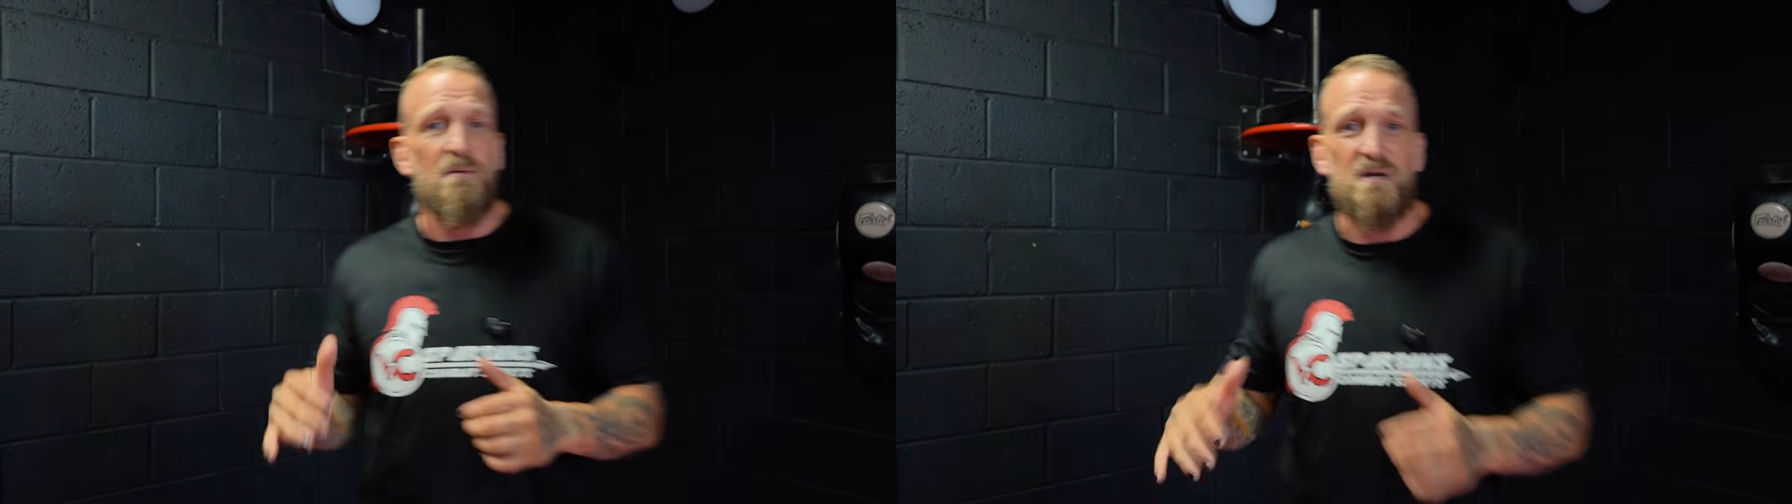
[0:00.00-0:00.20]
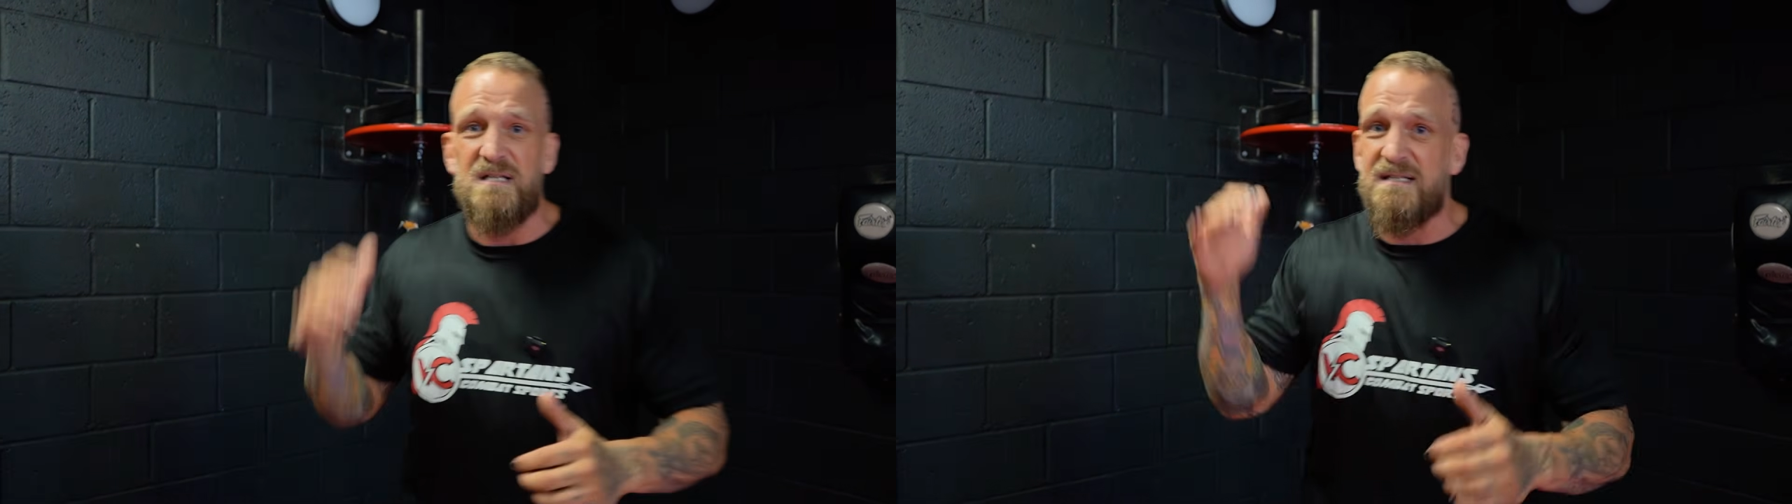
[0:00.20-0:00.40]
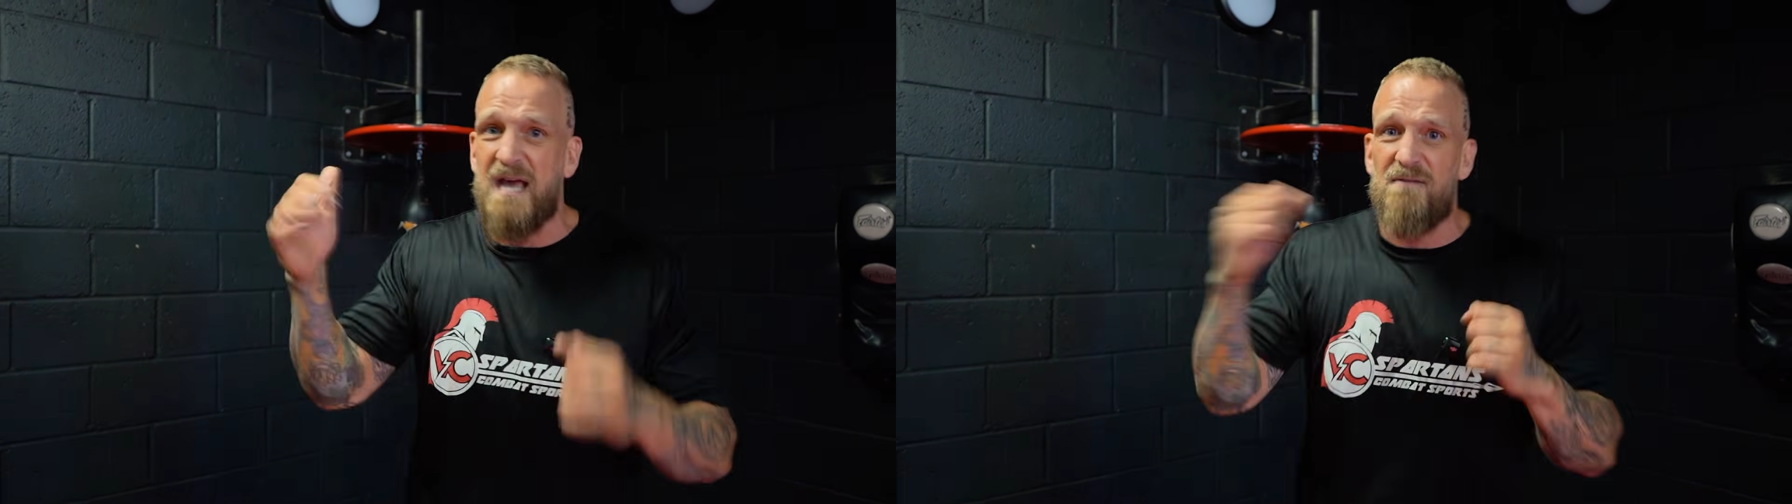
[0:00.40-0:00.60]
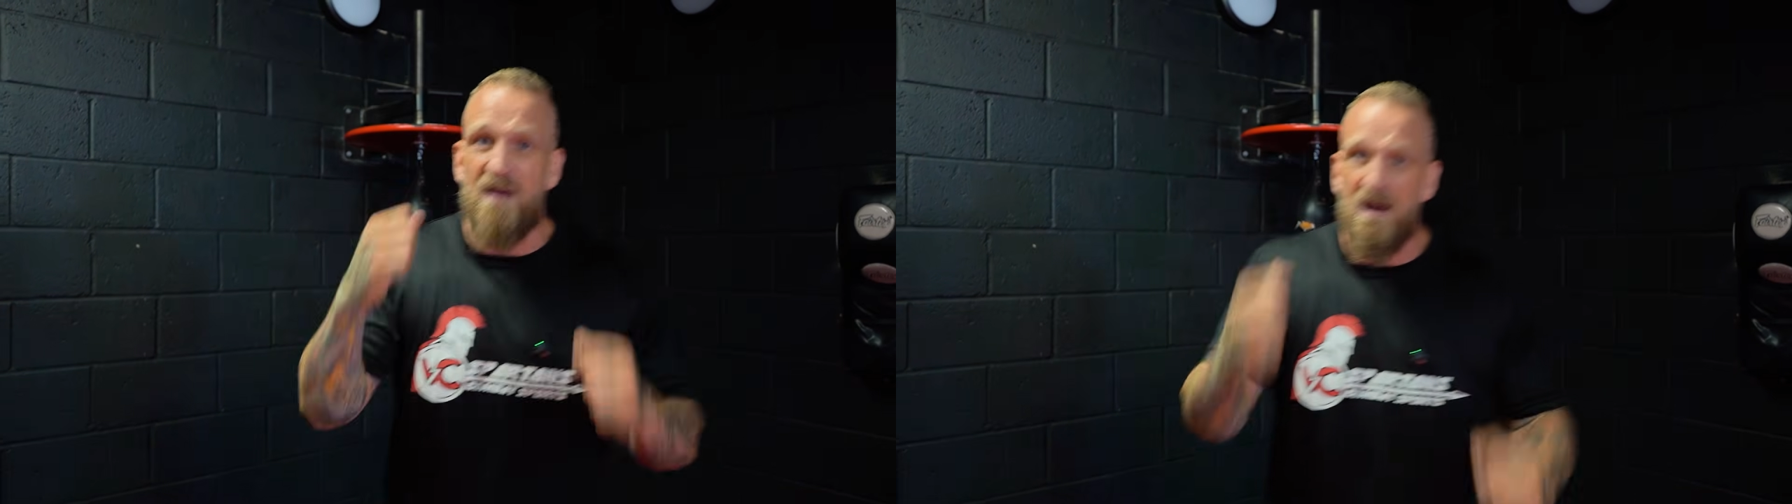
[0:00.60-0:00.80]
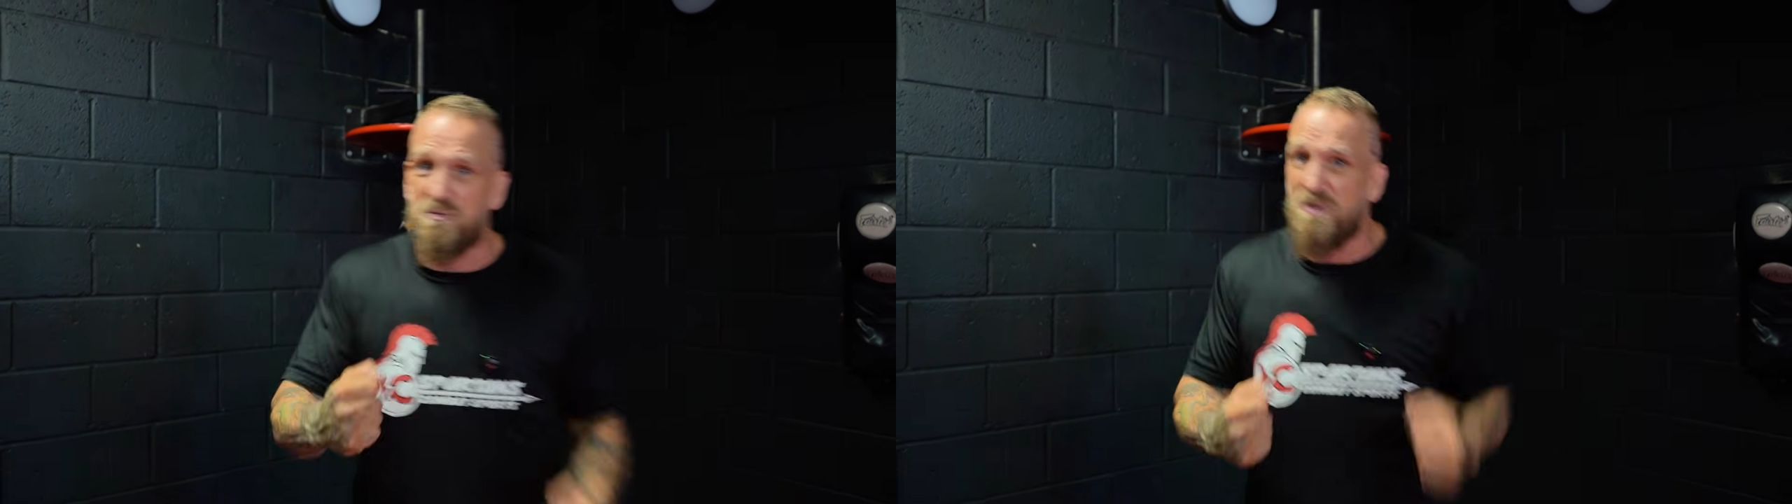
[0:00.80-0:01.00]
because at 10
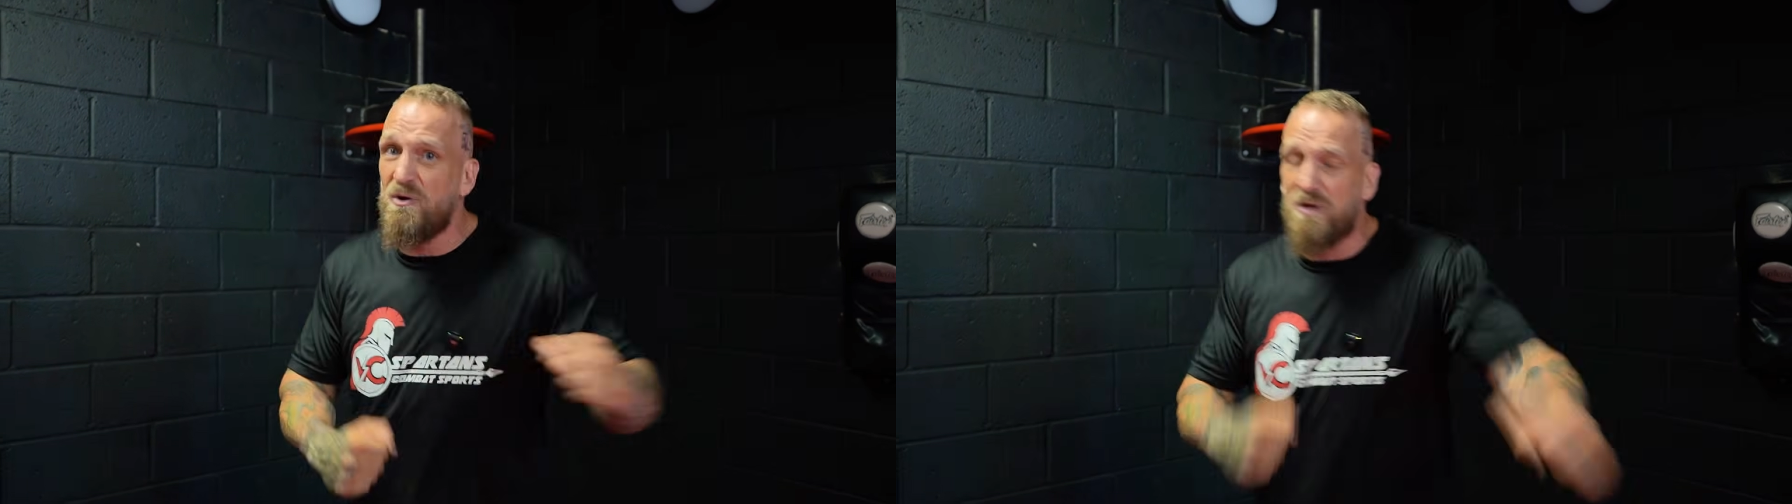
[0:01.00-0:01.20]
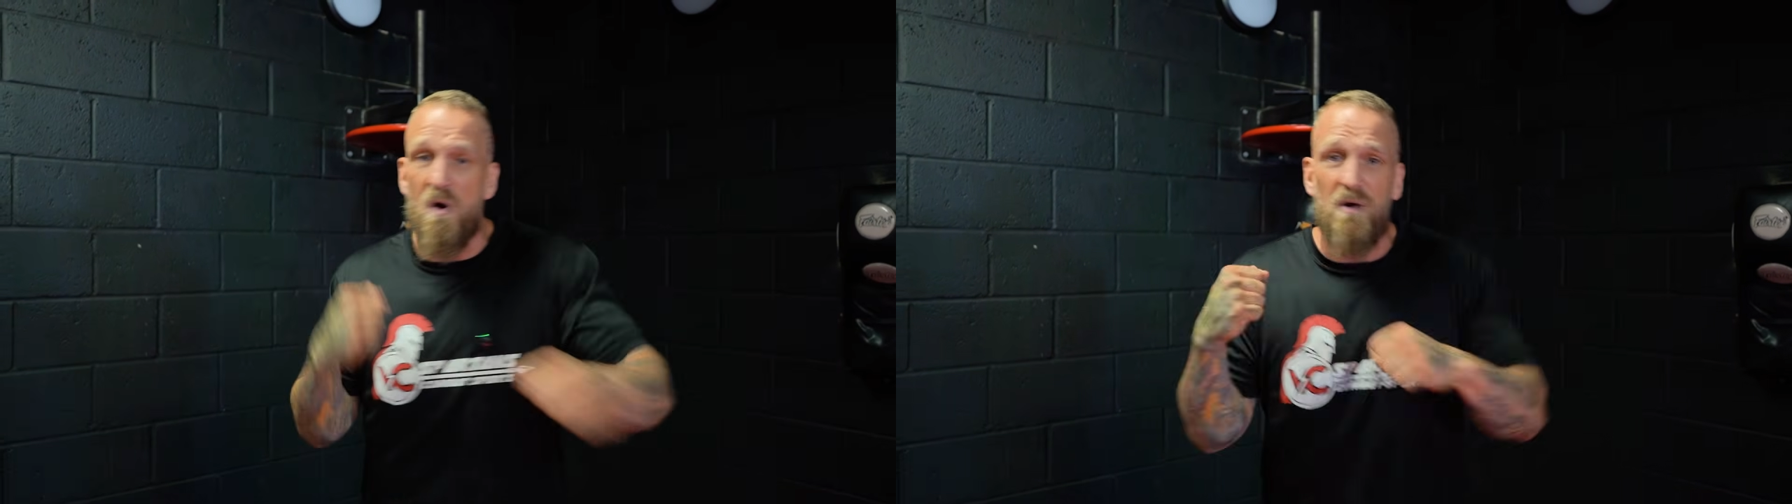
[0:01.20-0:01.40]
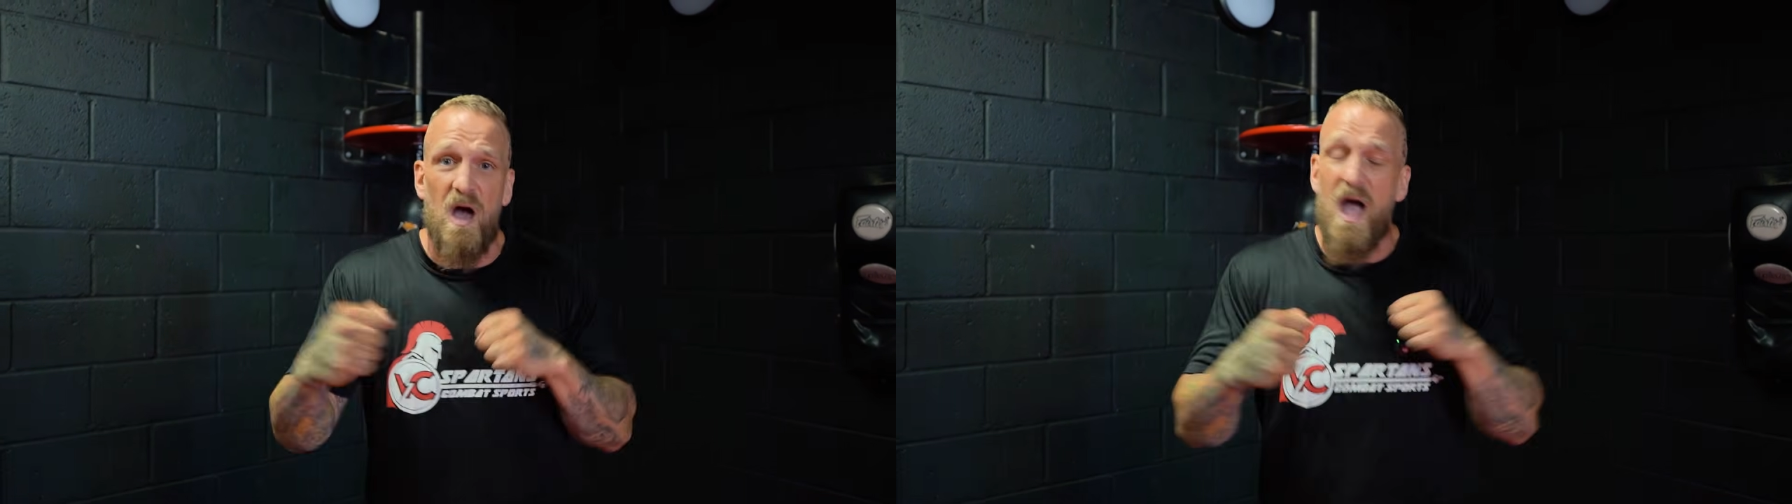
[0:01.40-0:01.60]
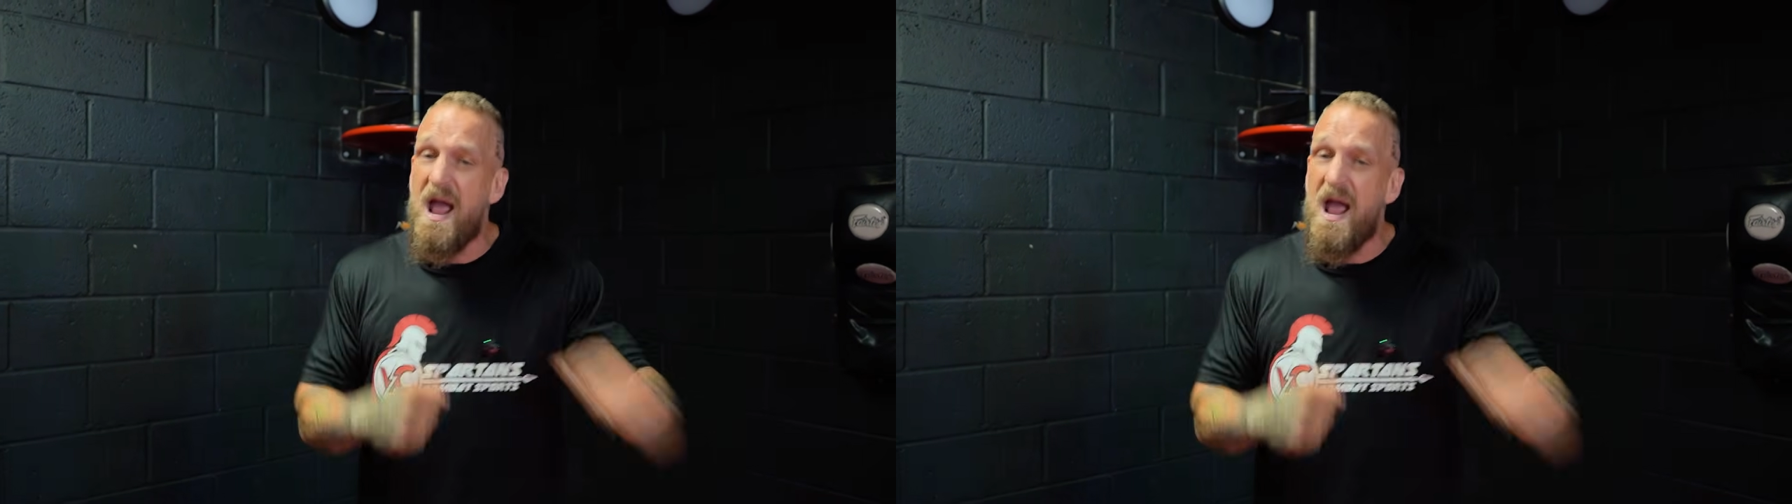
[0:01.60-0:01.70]
rounds, when you're going at